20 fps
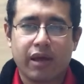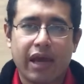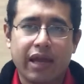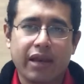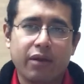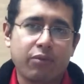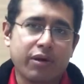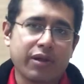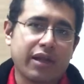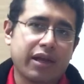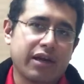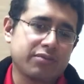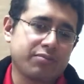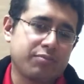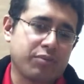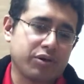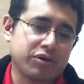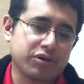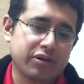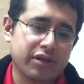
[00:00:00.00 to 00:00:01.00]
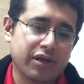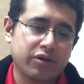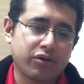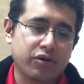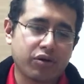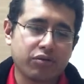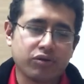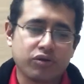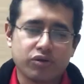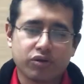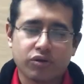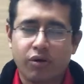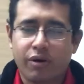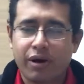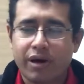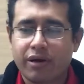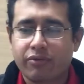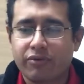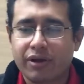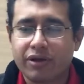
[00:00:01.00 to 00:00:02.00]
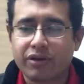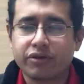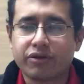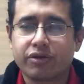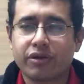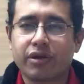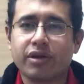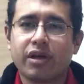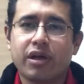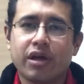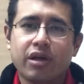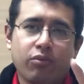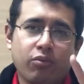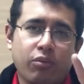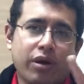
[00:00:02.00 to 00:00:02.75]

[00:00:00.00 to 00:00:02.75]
anyone that is purchasing a drone, just go ahead and register it.